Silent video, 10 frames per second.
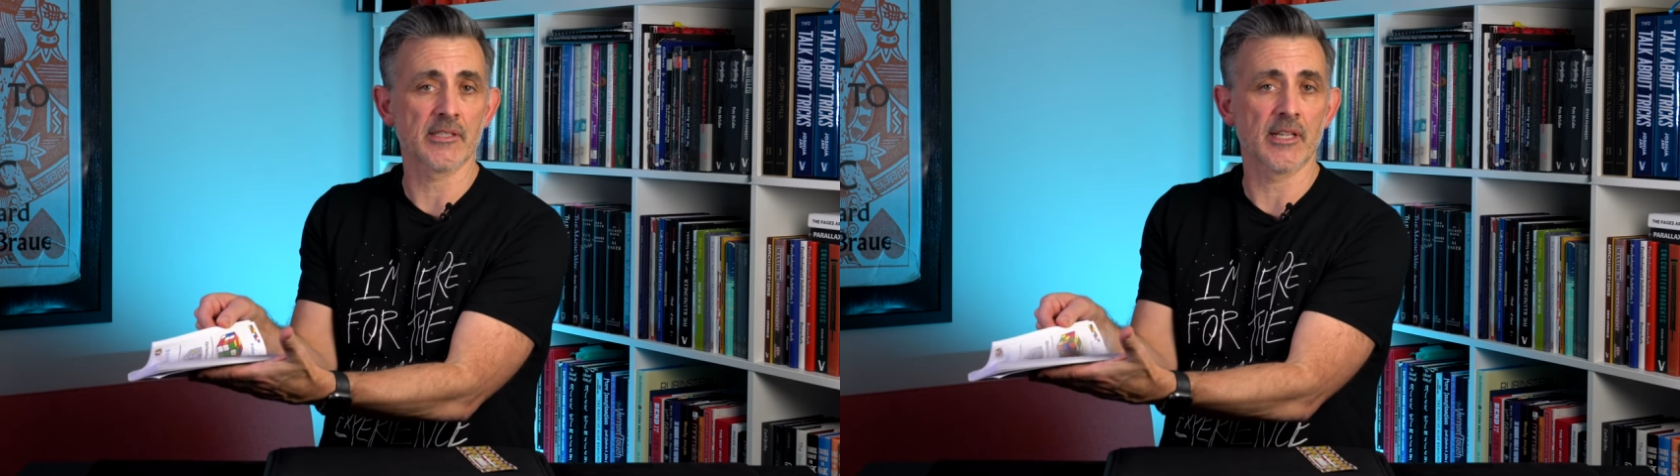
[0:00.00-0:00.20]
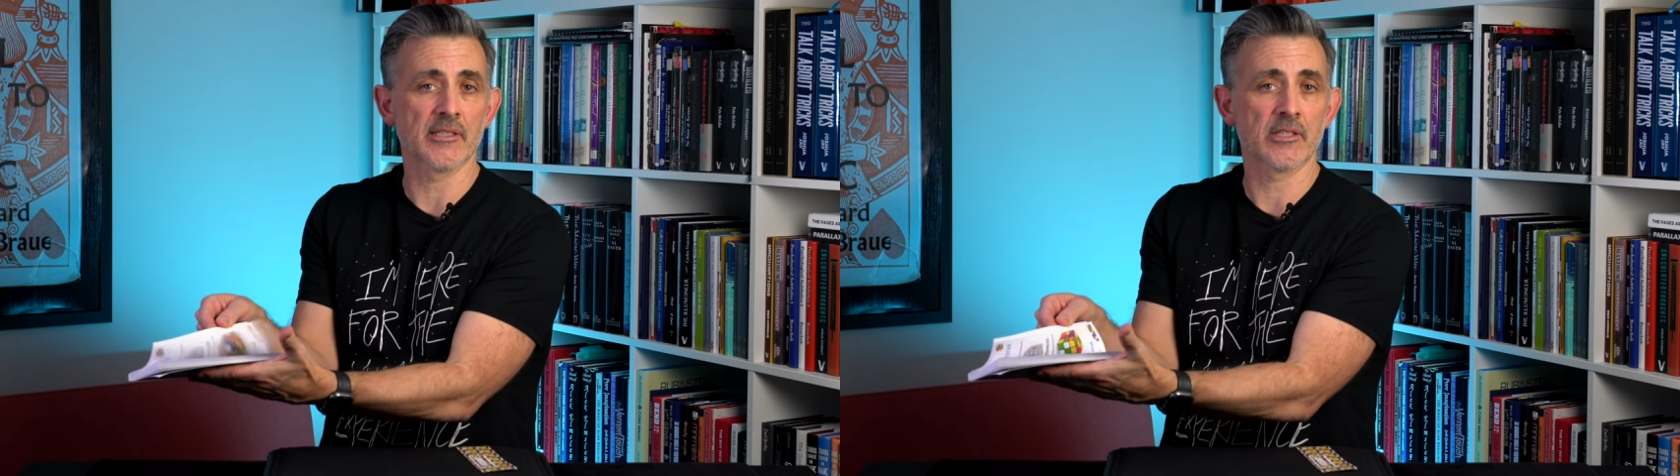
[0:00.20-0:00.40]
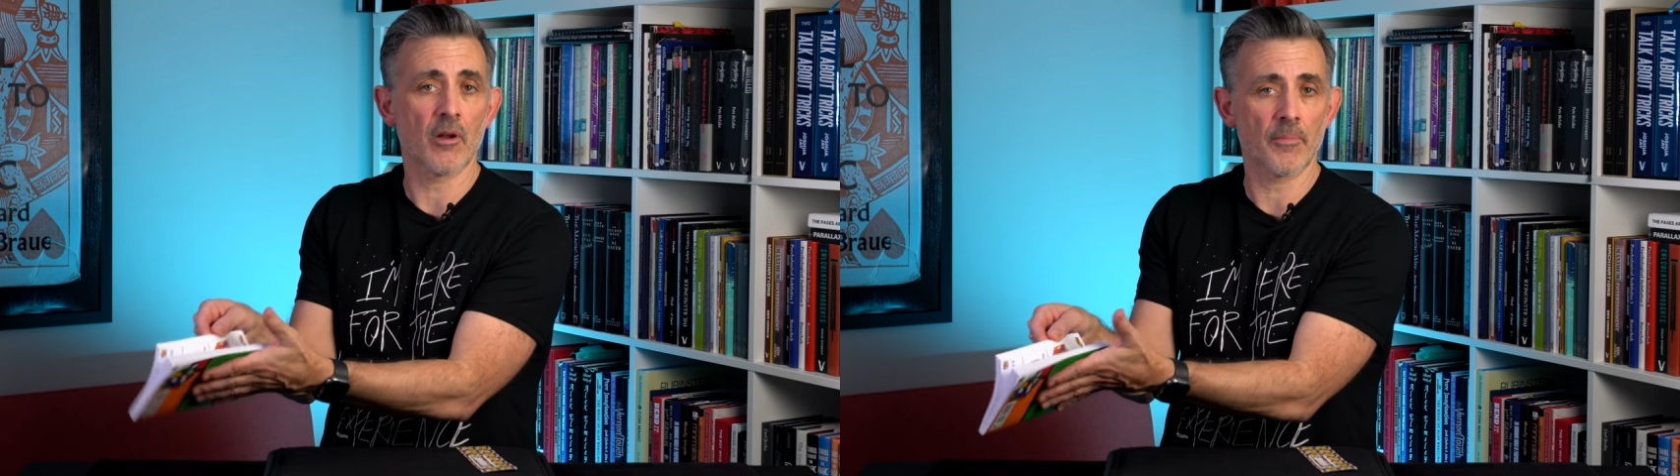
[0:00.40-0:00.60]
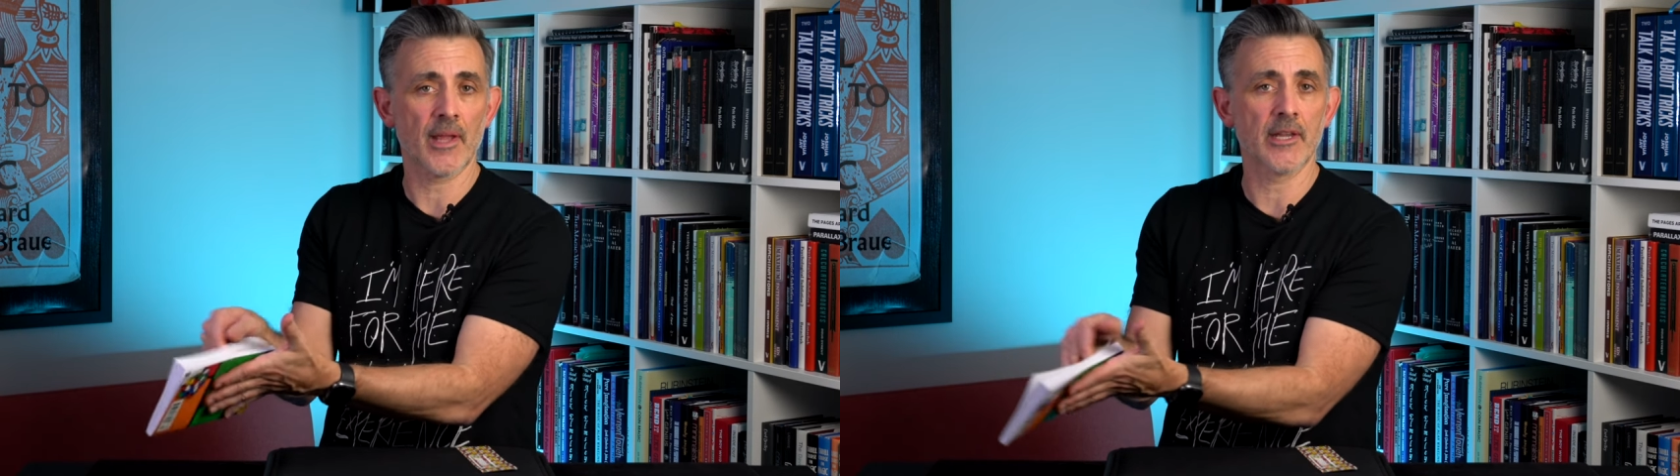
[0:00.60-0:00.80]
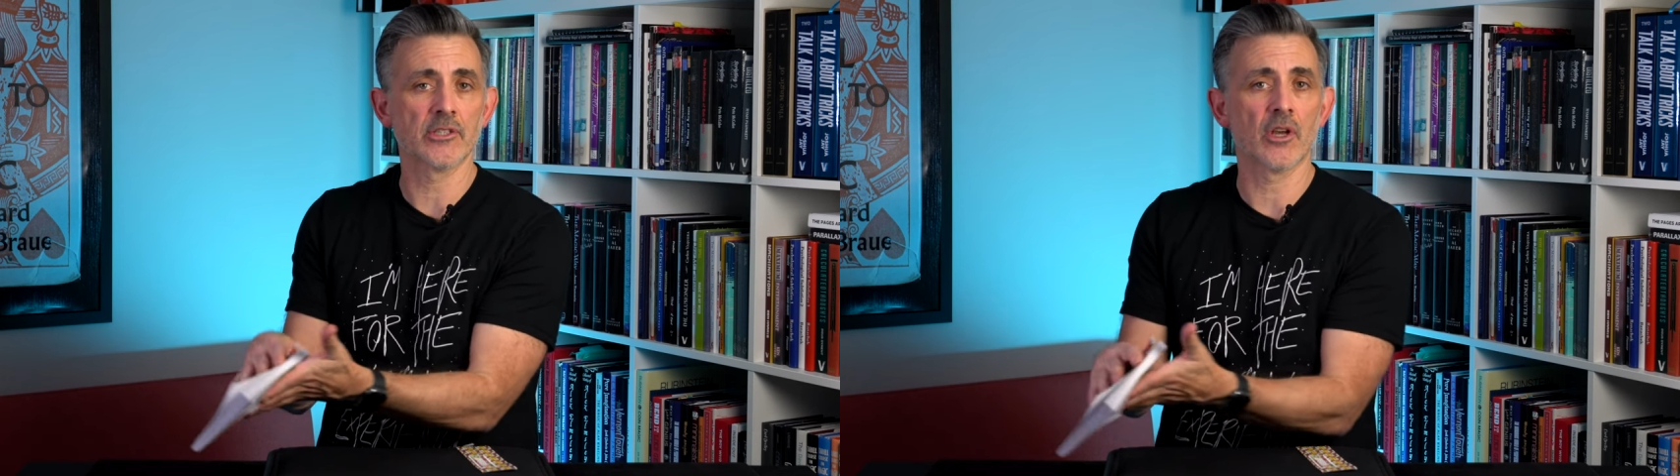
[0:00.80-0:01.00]
say stop
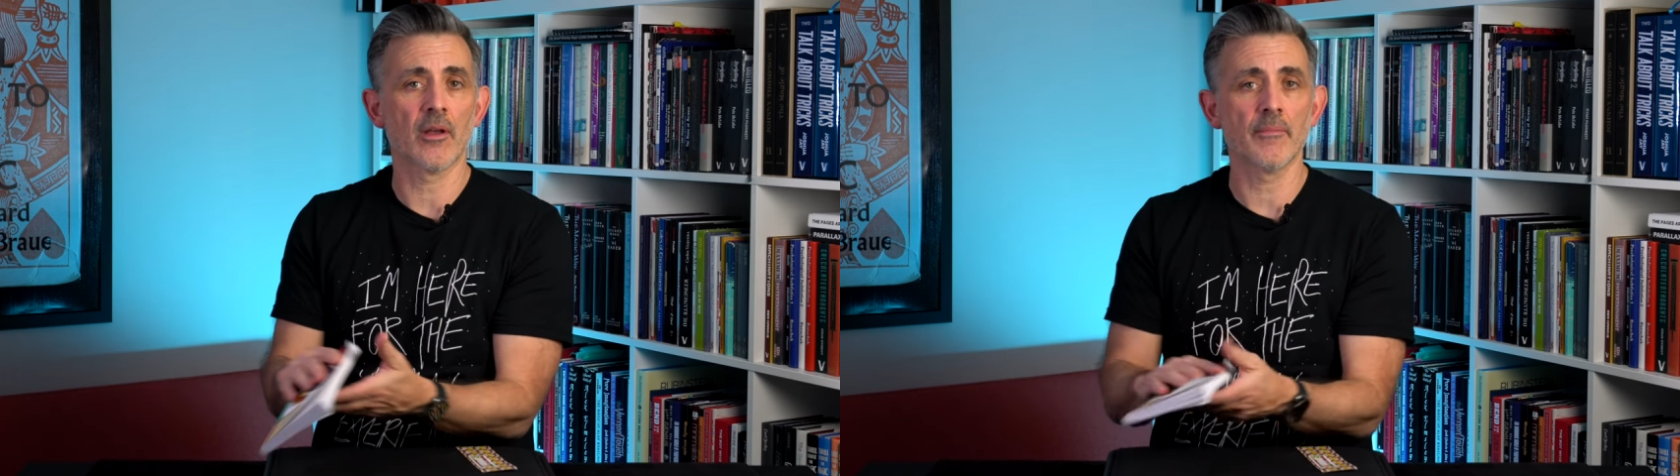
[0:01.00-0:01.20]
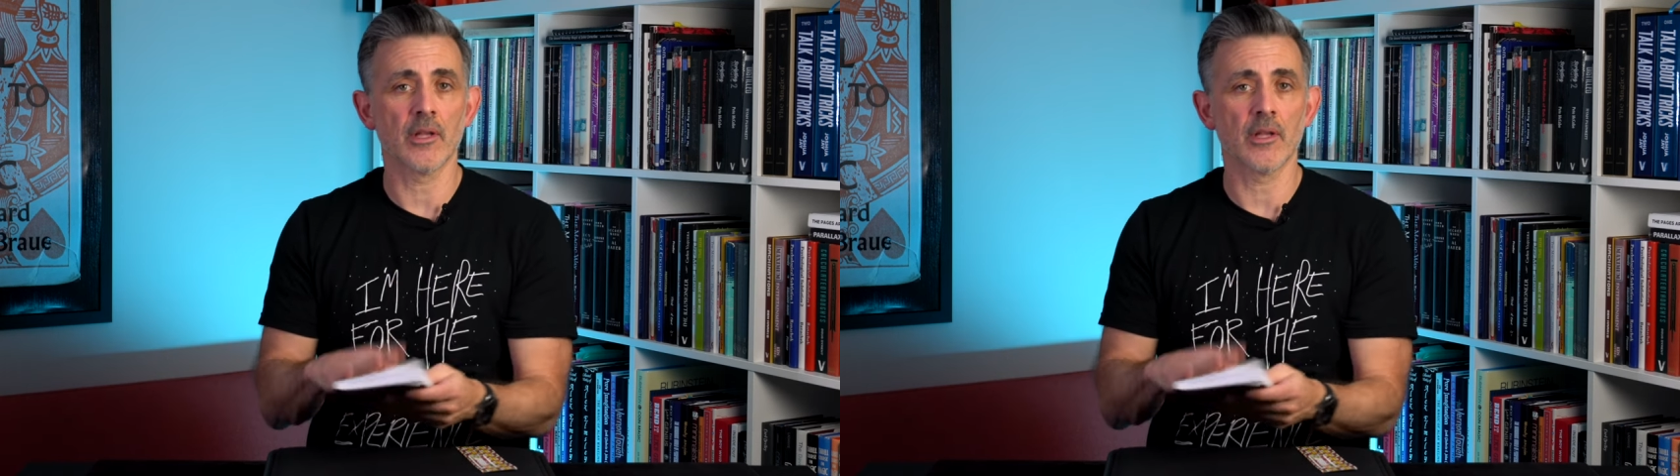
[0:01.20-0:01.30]
anytime,